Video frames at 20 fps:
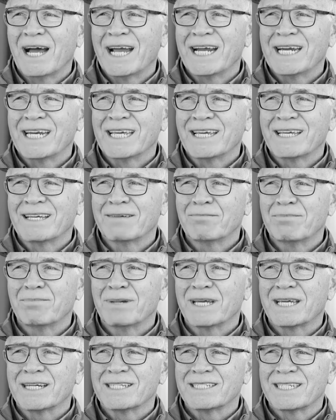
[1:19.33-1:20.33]
mining
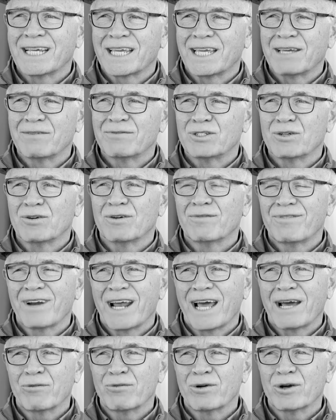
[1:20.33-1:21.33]
because it gives you a
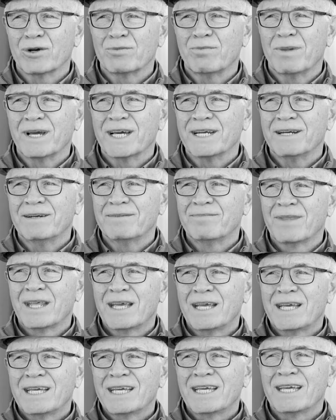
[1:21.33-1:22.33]
flat roadbed.
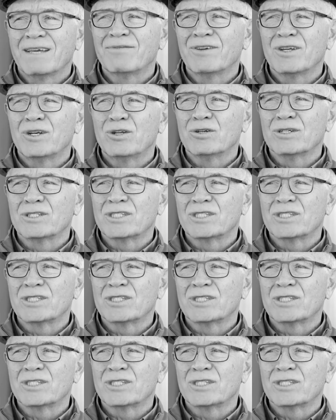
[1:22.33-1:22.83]
If you do